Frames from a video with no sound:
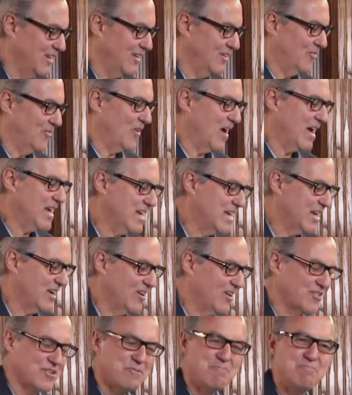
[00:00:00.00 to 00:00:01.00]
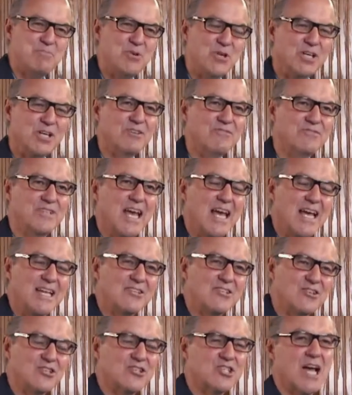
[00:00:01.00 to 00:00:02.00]
Right here, the book of
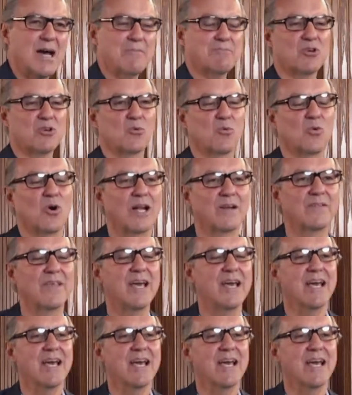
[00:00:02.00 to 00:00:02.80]
Daniel, chapter 1.